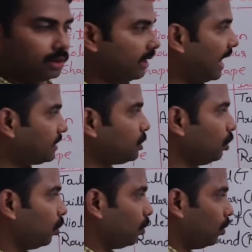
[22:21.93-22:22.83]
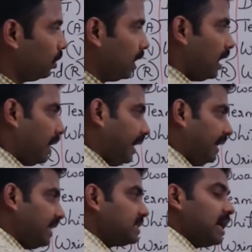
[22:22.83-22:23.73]
As you know, it is
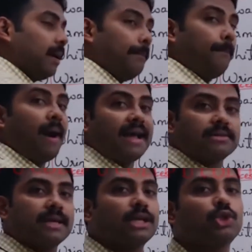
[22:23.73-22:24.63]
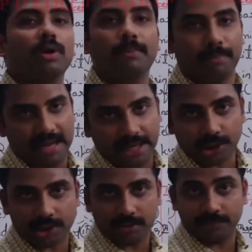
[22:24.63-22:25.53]
a bisexual plant,
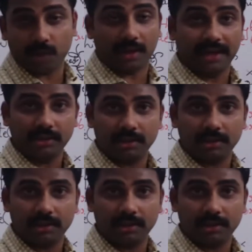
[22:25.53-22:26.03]
right?